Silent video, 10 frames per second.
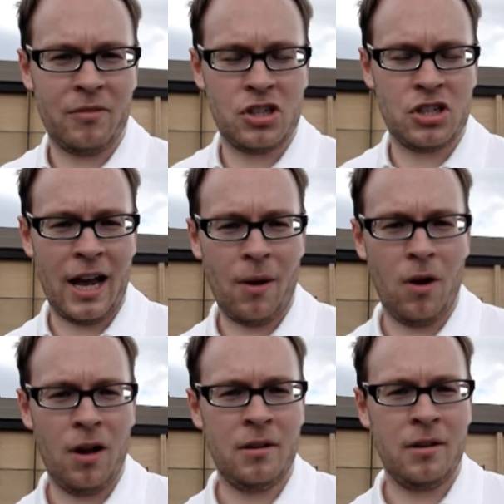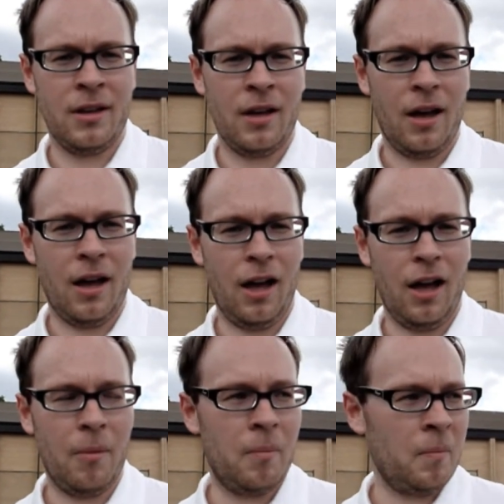have a shower,
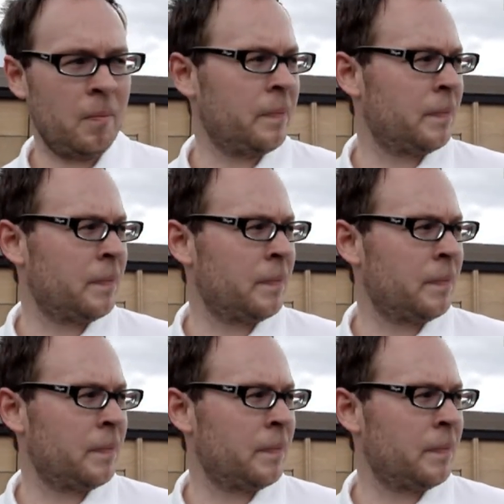um,